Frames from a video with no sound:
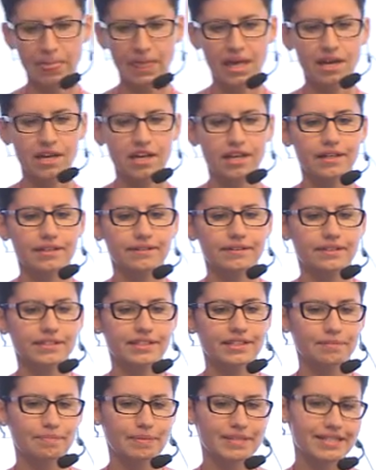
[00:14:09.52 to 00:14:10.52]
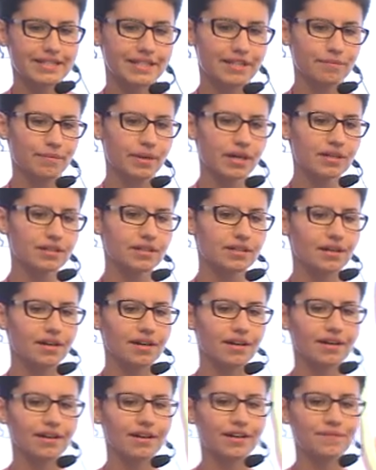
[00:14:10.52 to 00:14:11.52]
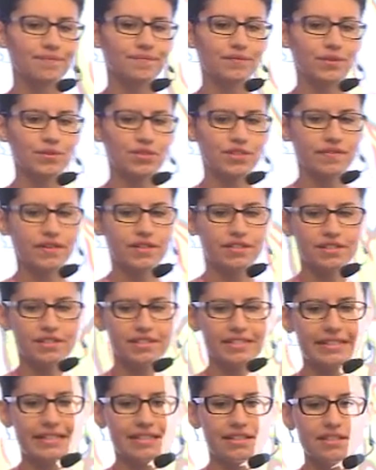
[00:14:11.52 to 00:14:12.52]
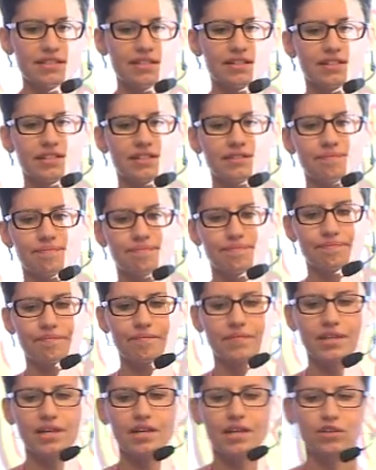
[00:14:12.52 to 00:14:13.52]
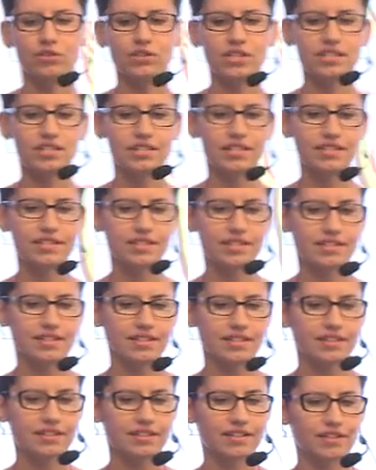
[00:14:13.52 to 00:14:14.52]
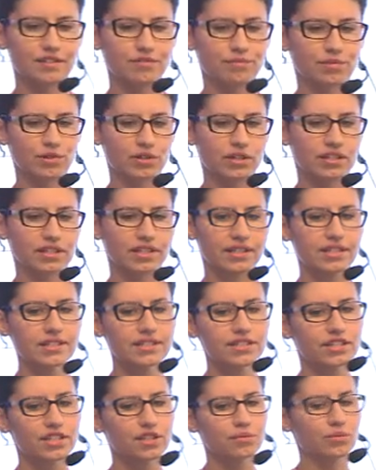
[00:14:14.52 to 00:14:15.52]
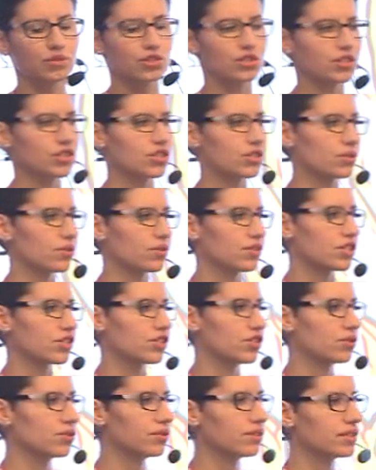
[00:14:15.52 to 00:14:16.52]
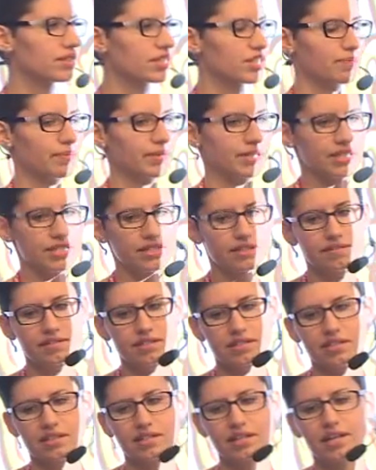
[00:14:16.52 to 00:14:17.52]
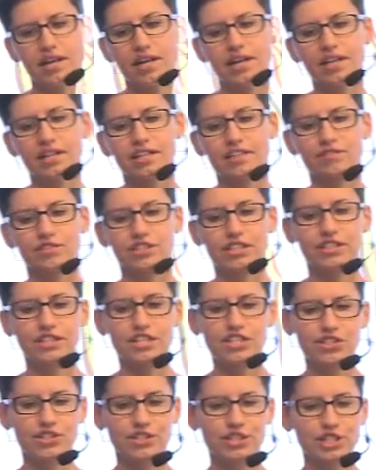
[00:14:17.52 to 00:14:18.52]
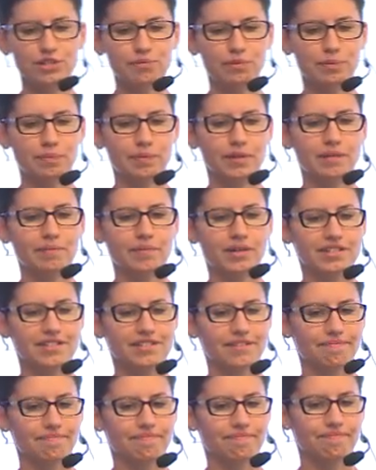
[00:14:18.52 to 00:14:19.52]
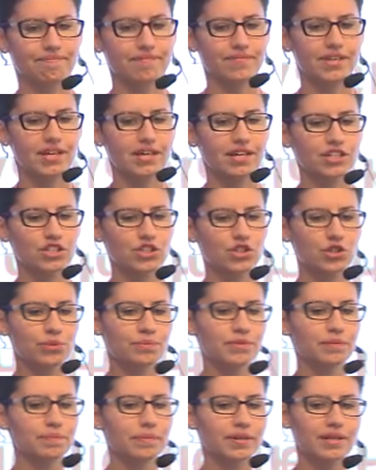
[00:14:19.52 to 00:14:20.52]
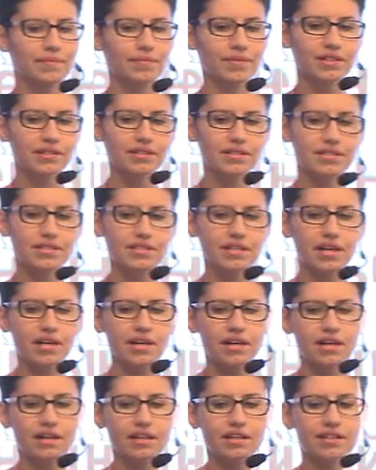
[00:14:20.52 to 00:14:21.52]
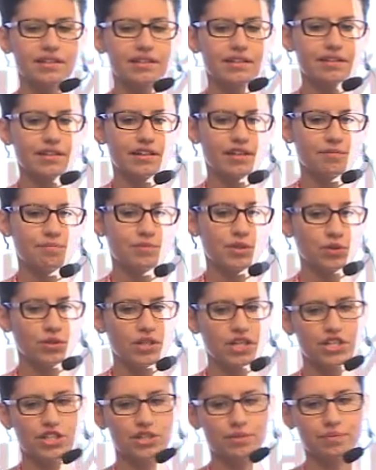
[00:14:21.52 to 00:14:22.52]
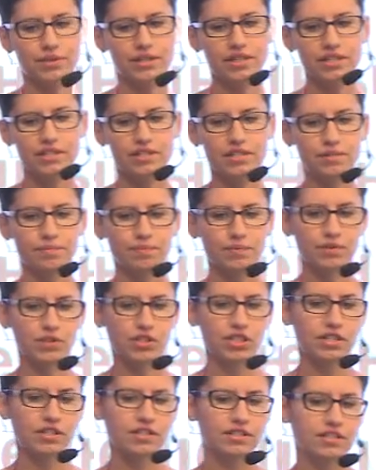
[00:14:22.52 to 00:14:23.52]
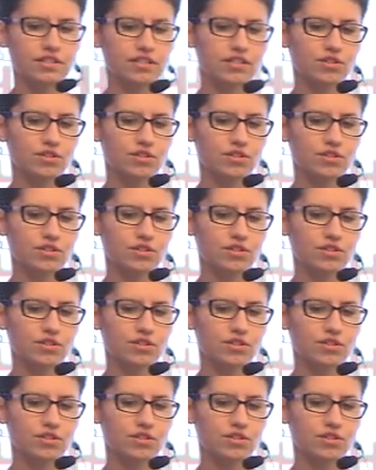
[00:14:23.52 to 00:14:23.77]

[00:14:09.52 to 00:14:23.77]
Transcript: it helps to locate bugs in the future. And the final bug is associated with analytics. We have an analytical section that can generate reports. Something broke down.